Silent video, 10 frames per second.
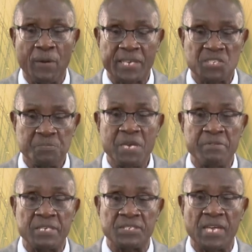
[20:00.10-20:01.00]
our
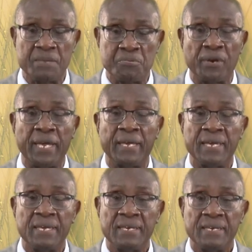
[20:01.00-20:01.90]
experience, I pray,
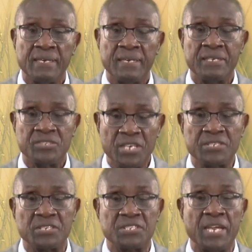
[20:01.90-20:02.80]
in
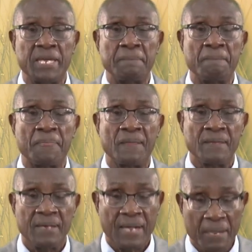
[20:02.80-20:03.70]
Jesus' name.
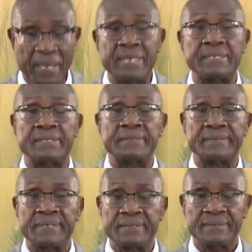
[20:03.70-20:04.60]
Amen
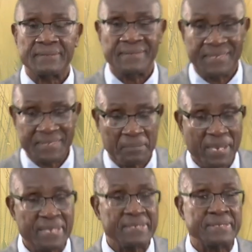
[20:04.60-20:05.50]
and
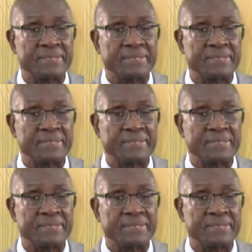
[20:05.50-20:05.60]
amen.